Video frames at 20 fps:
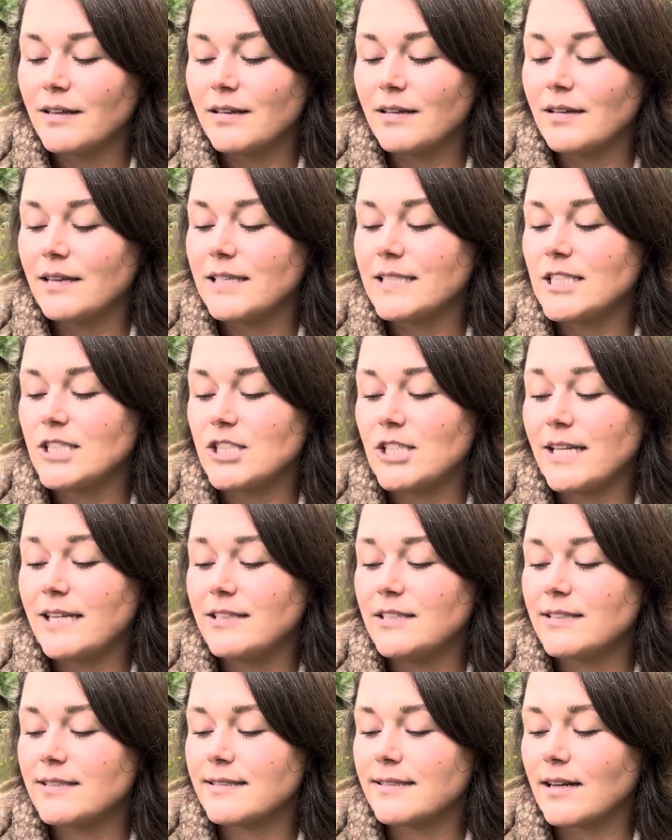These
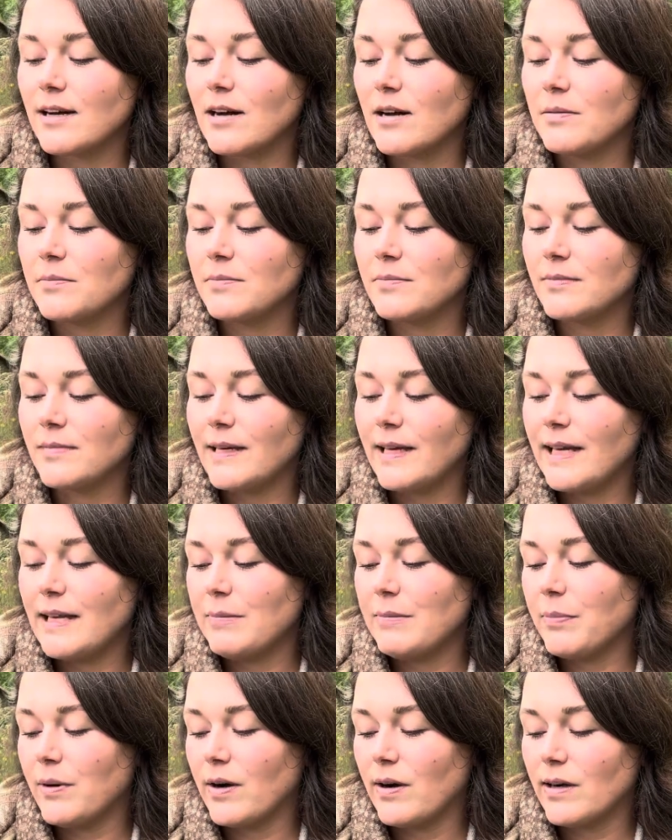changes come in
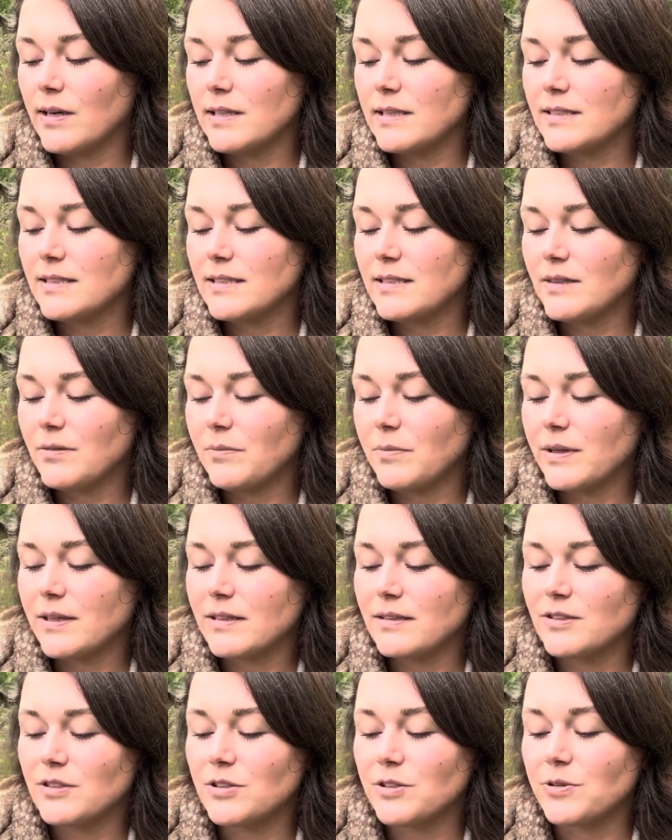part
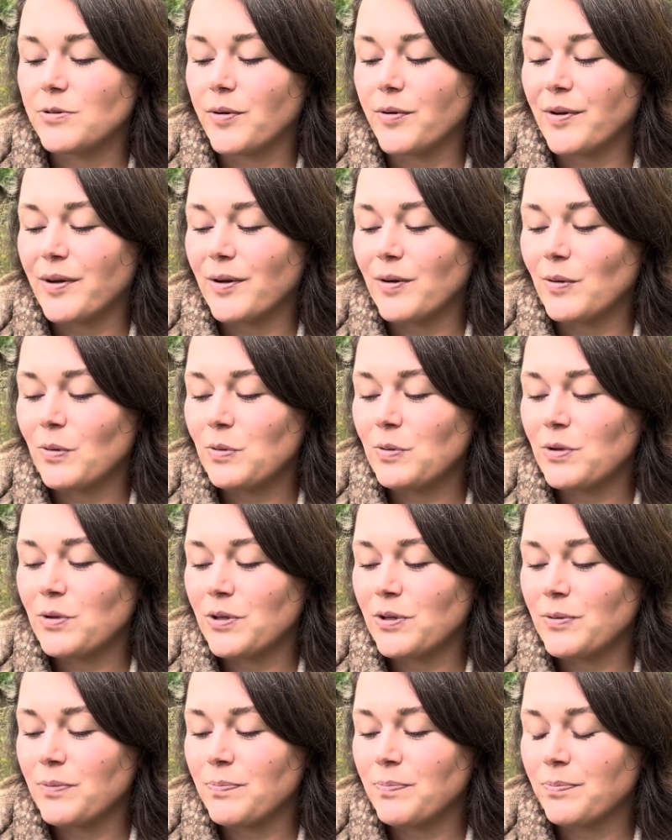because you're growing
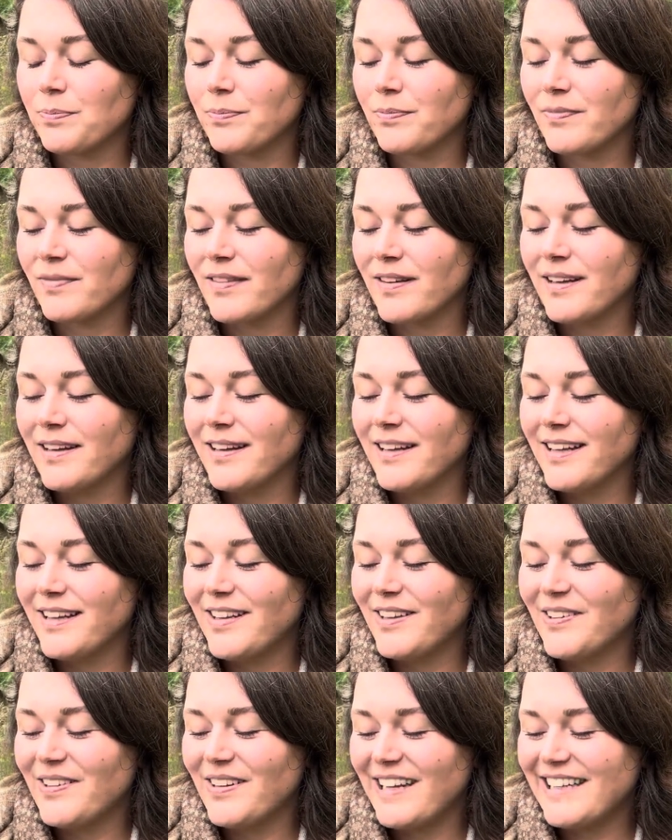older.
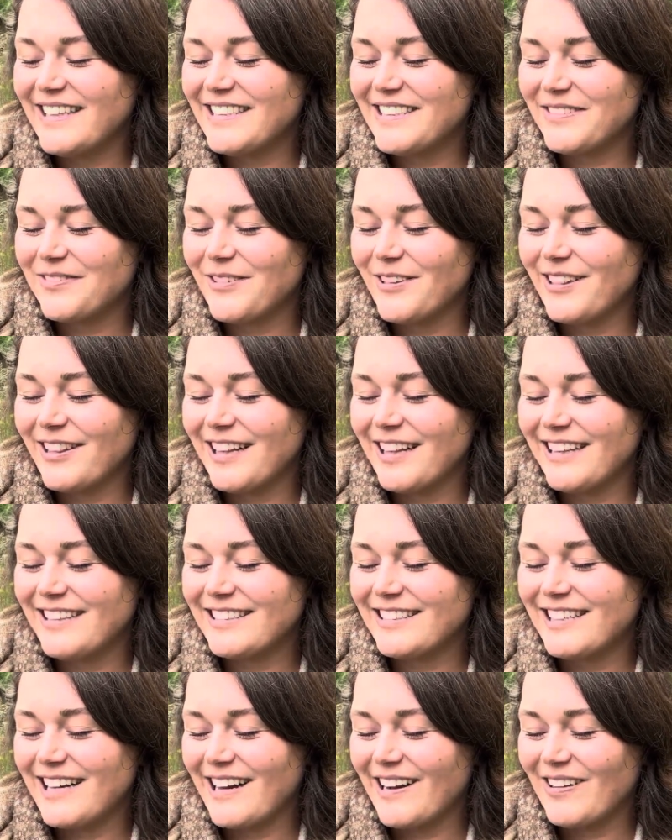You like different things
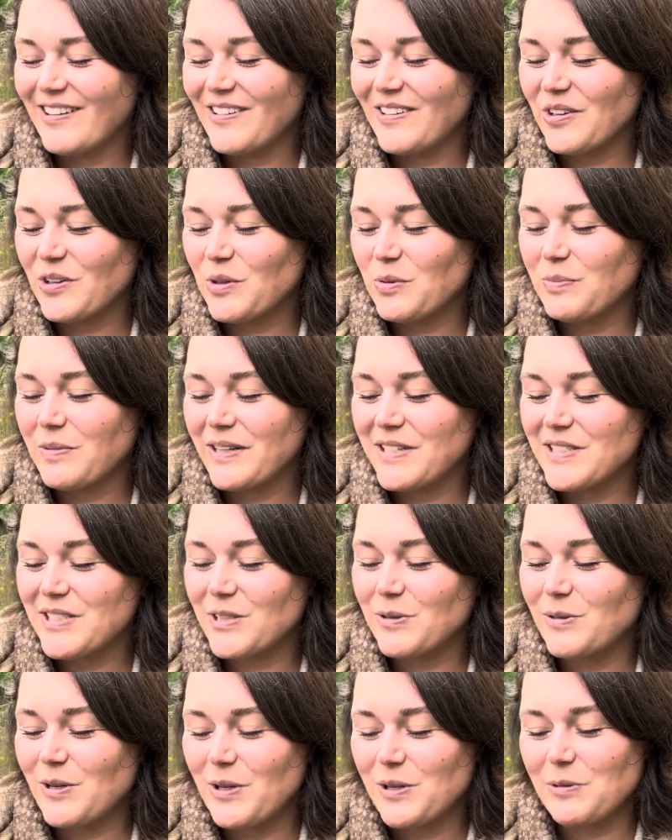now compared to
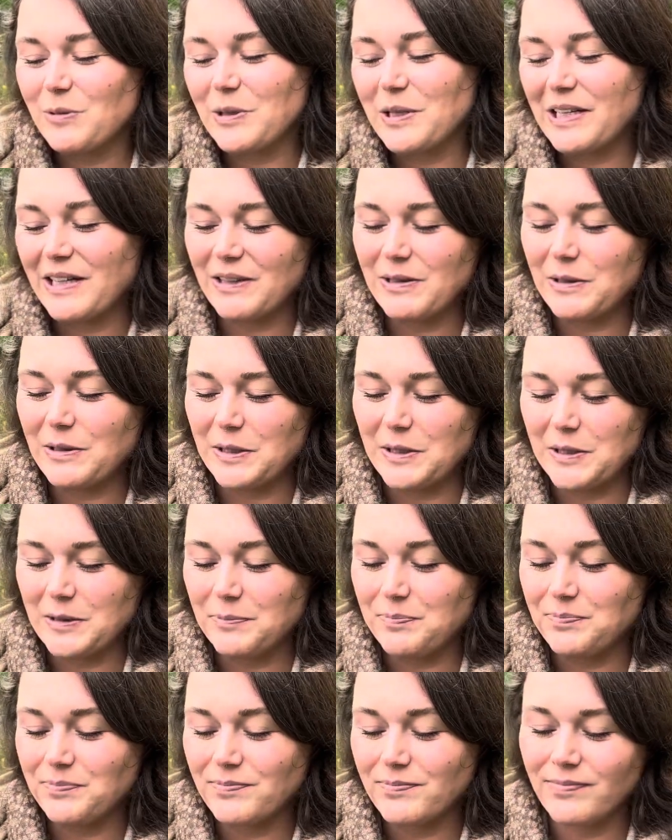when you were younger.
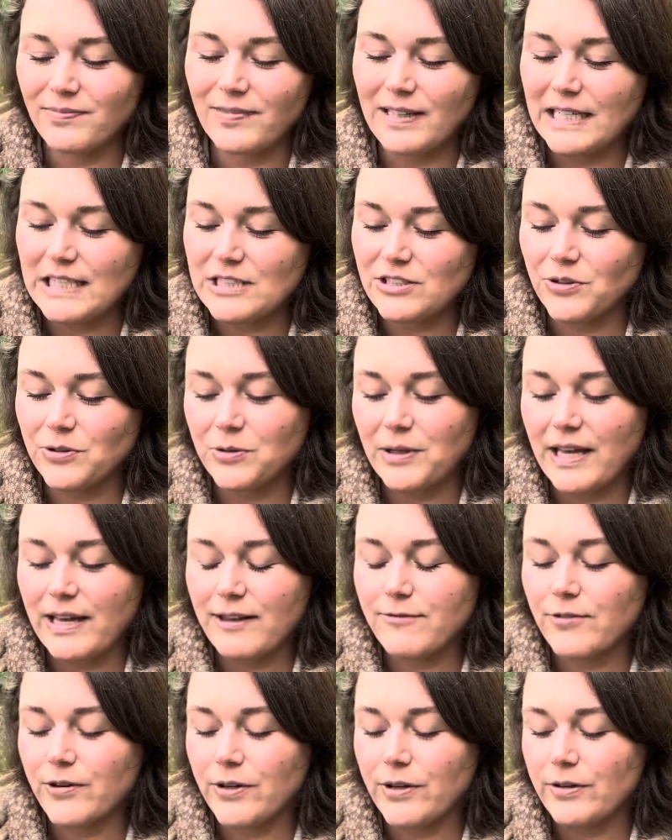It's okay
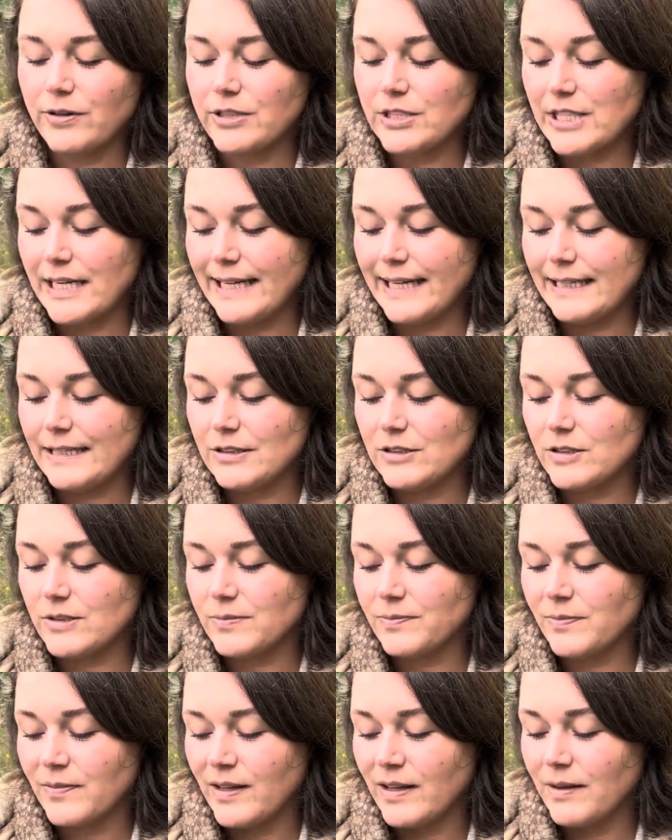for you to change
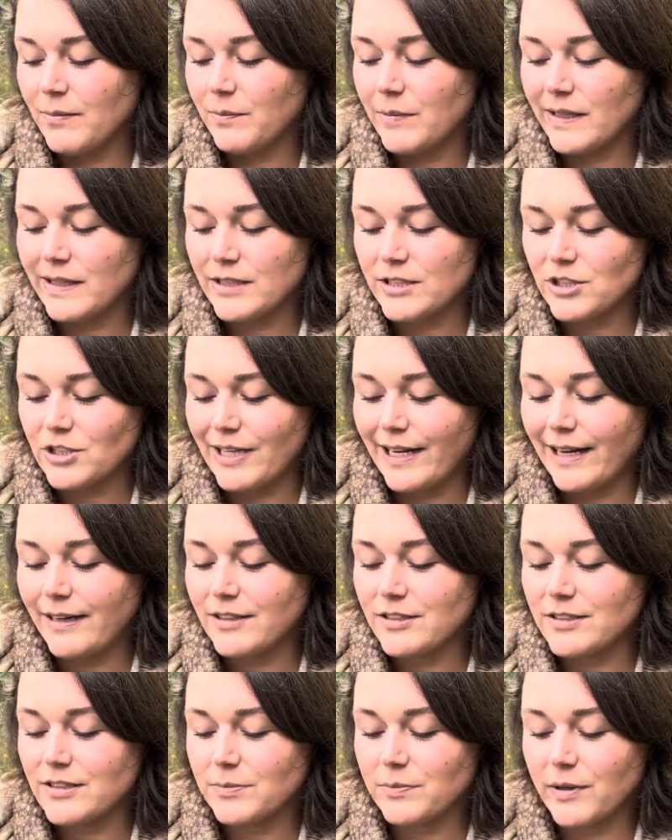because change
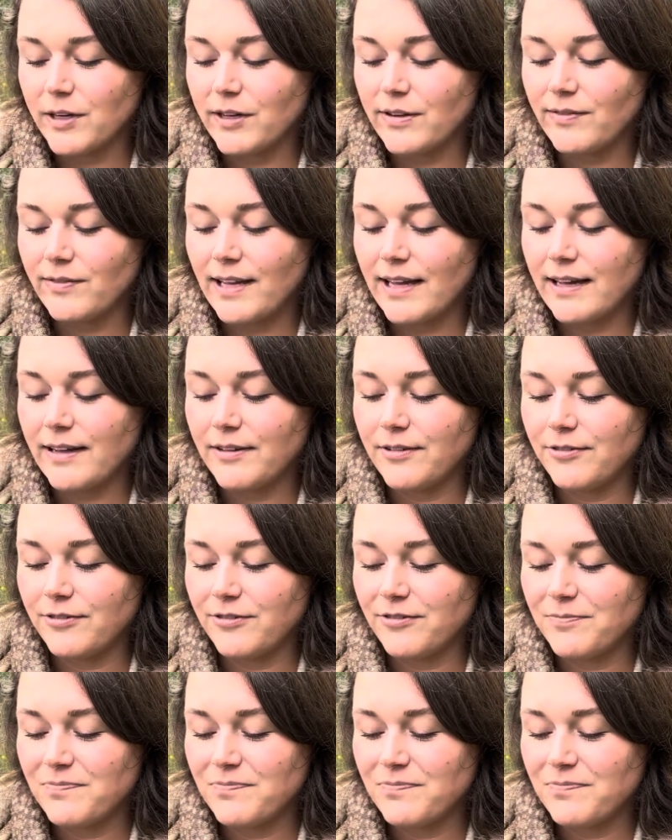is a part of life.